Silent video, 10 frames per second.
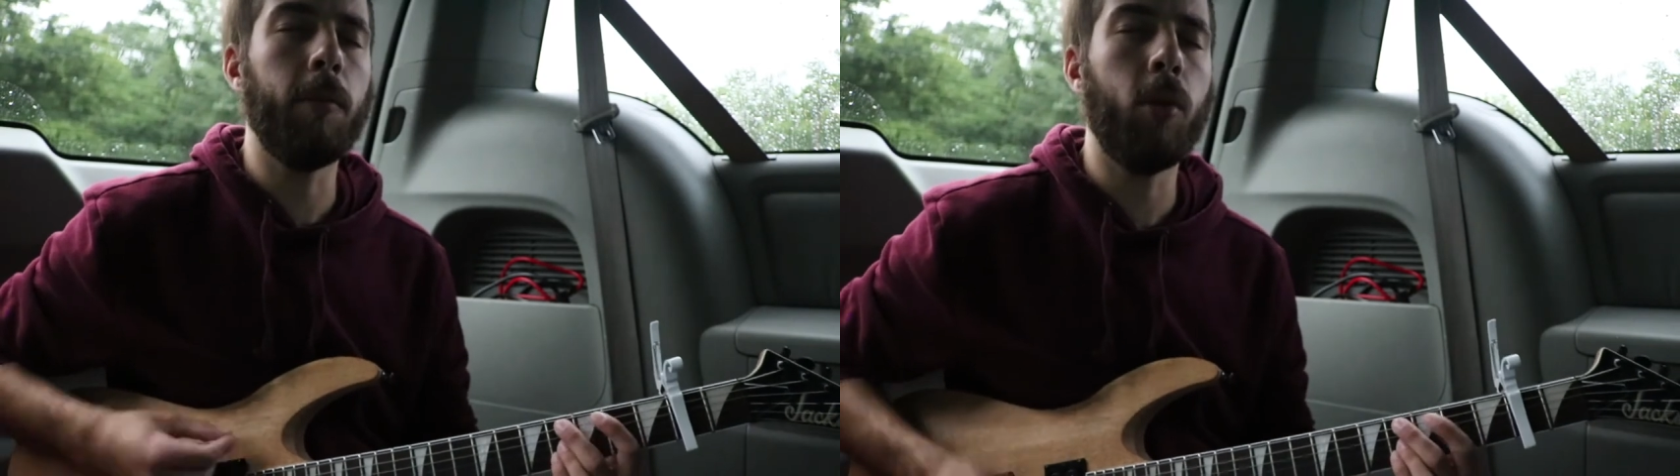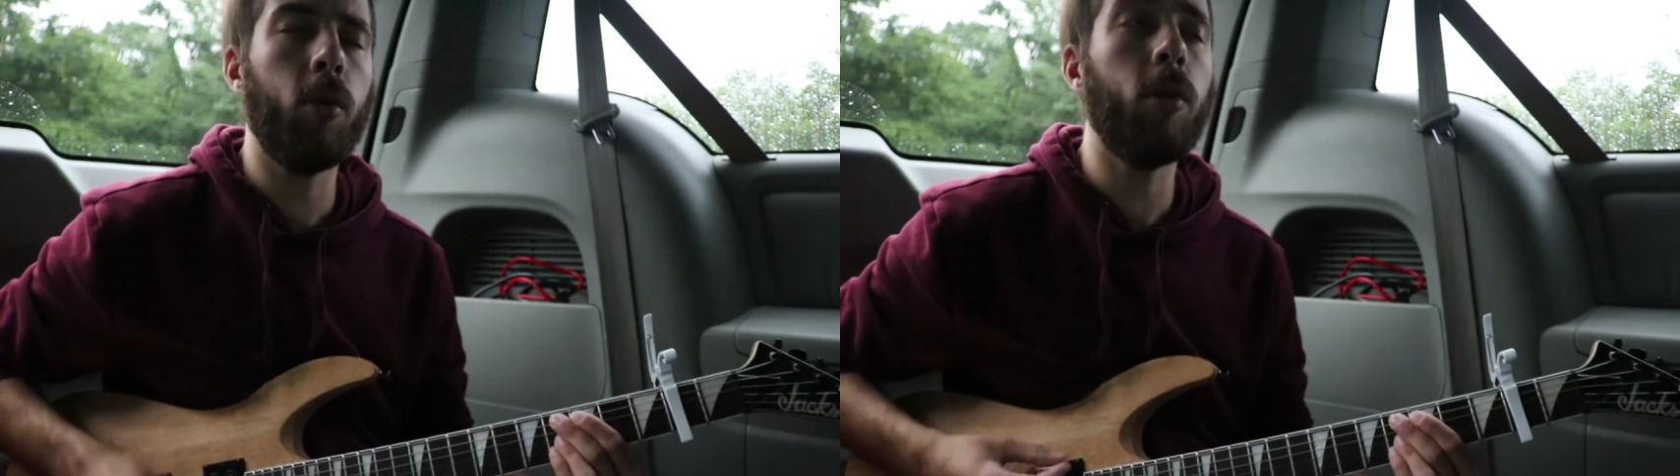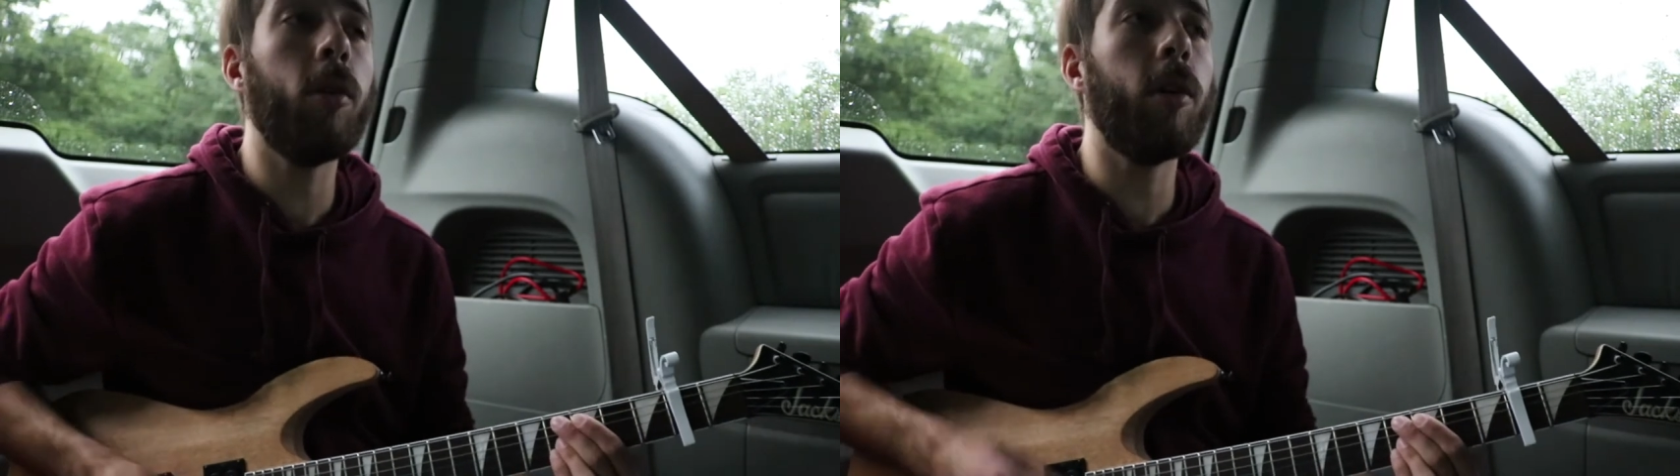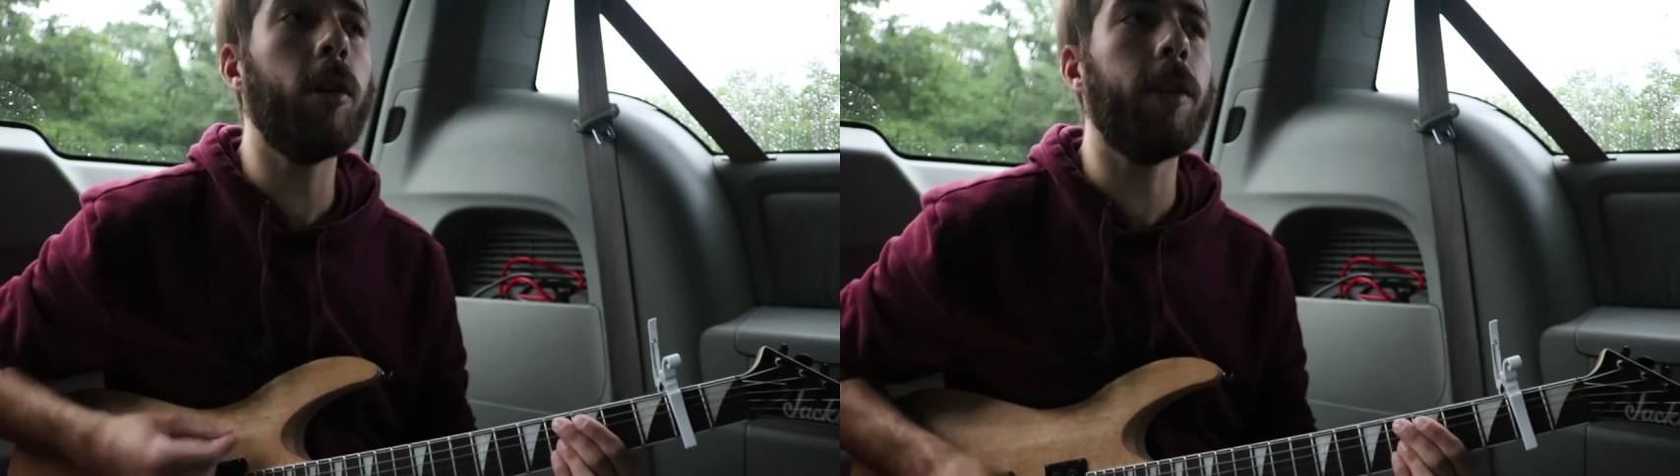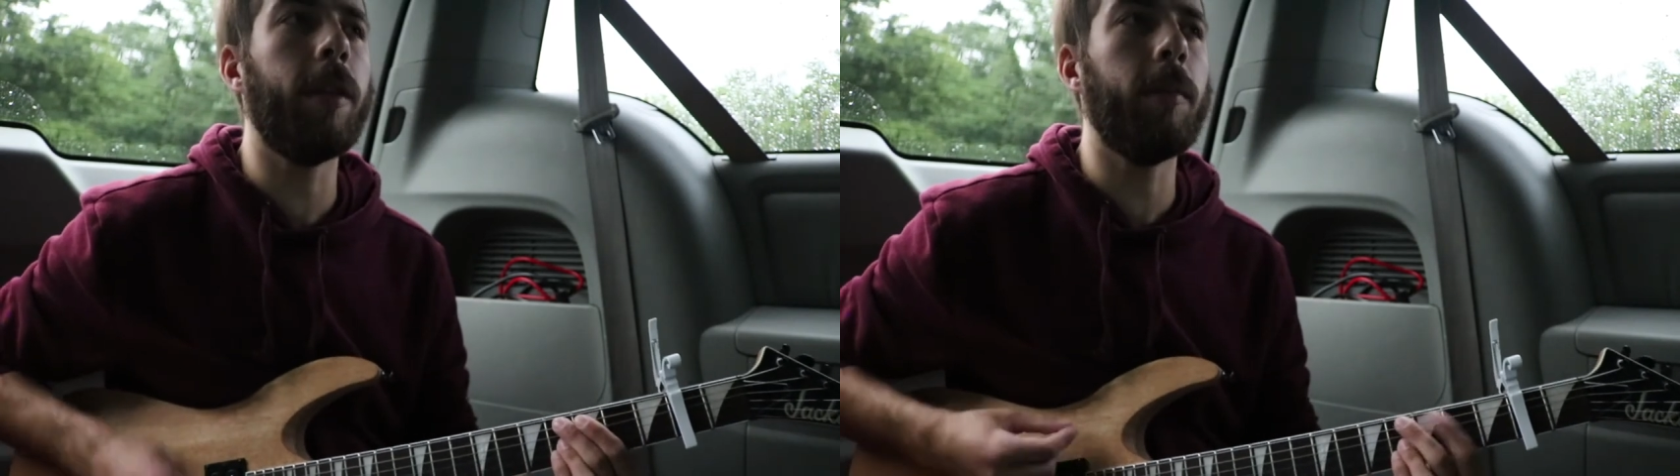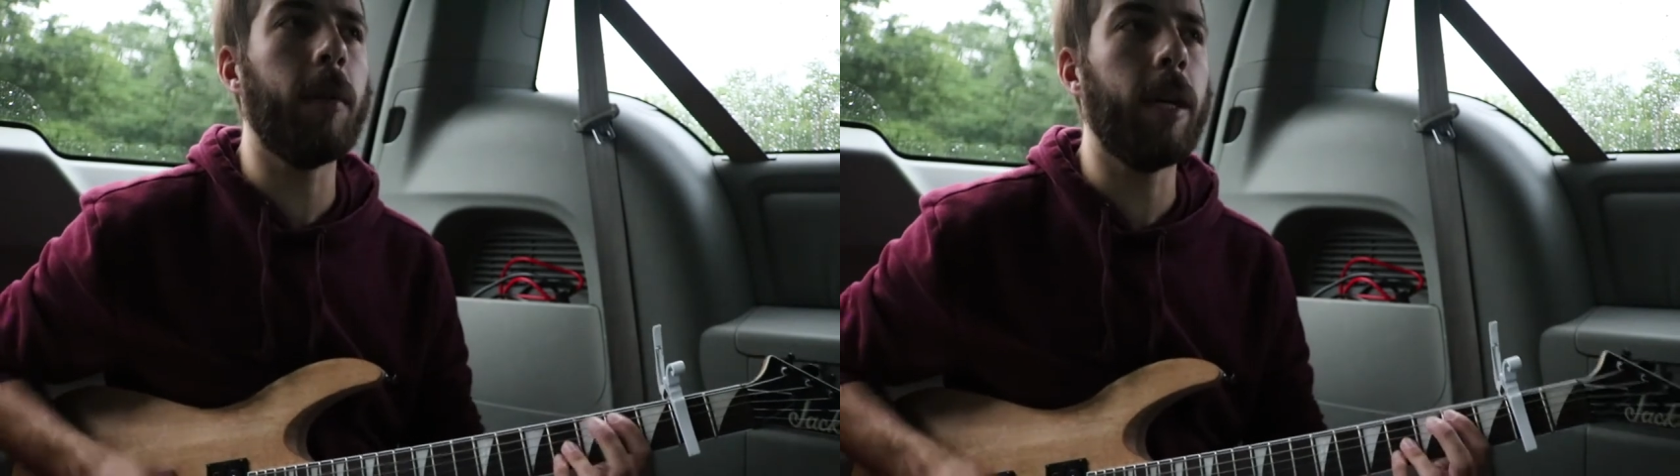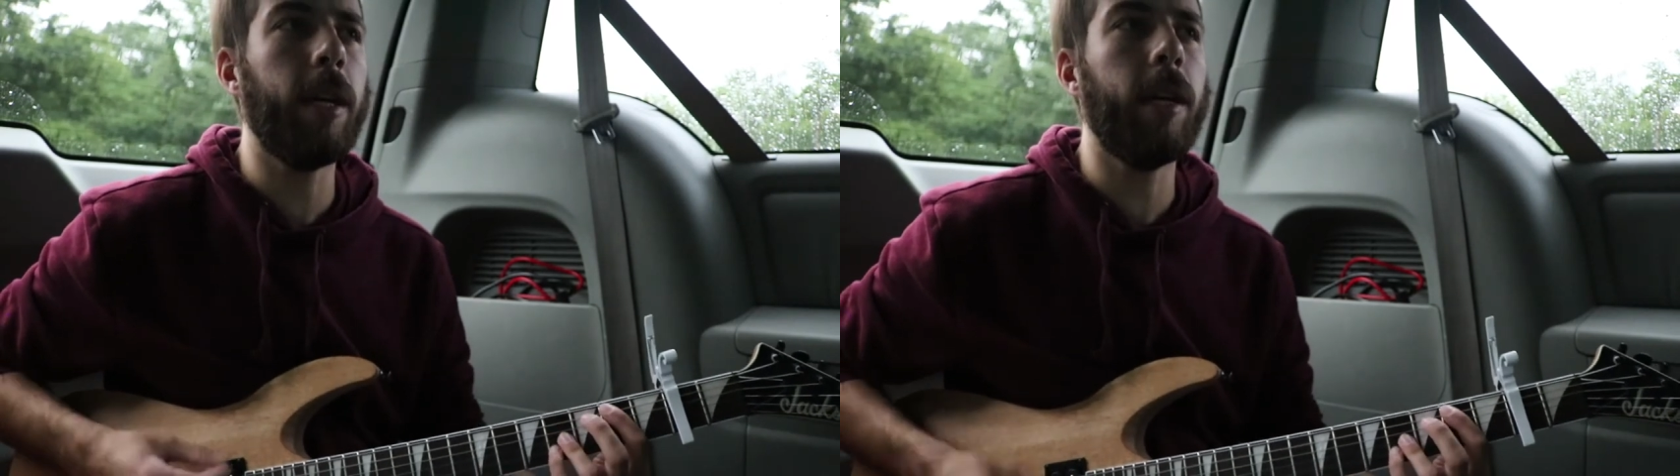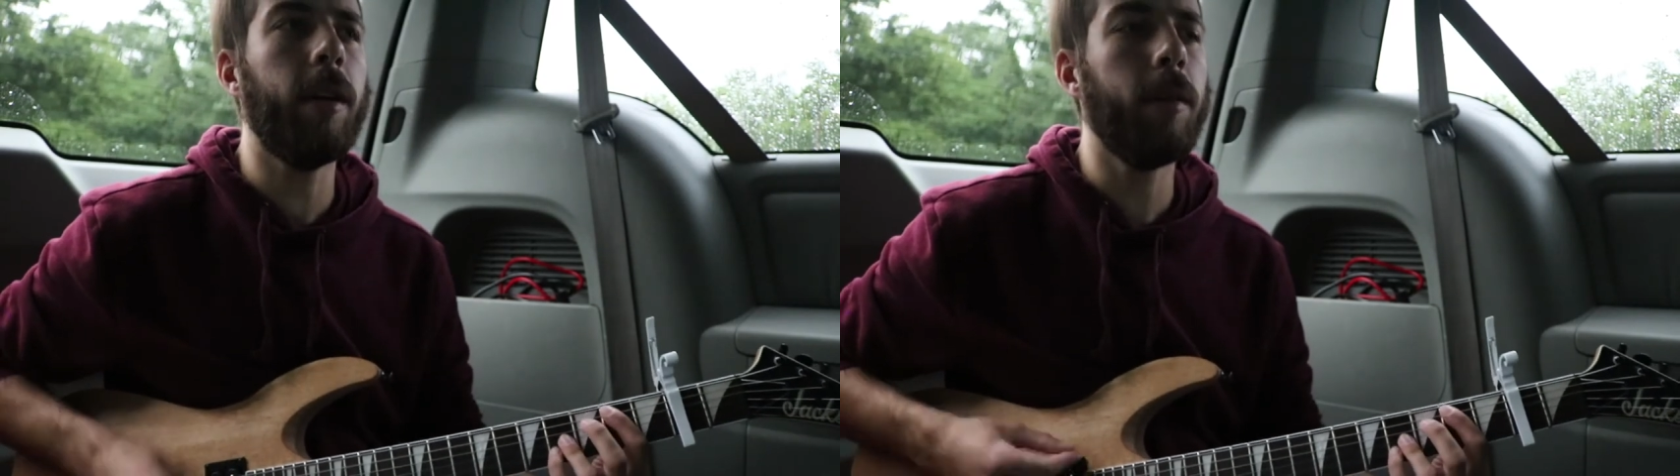more than
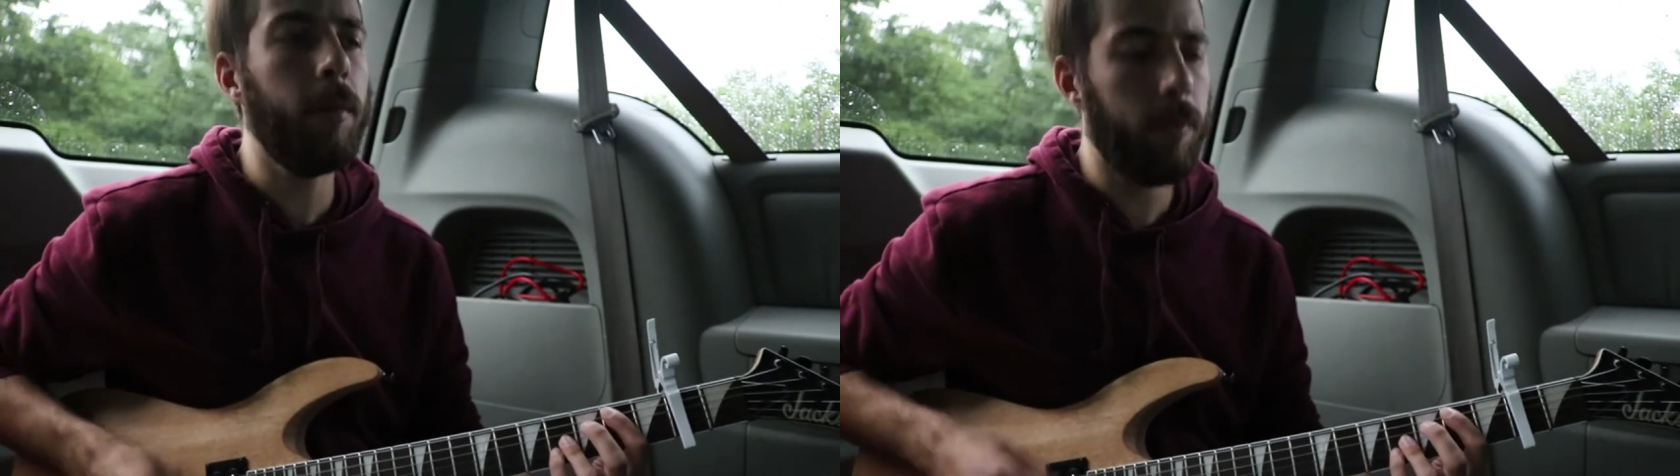me.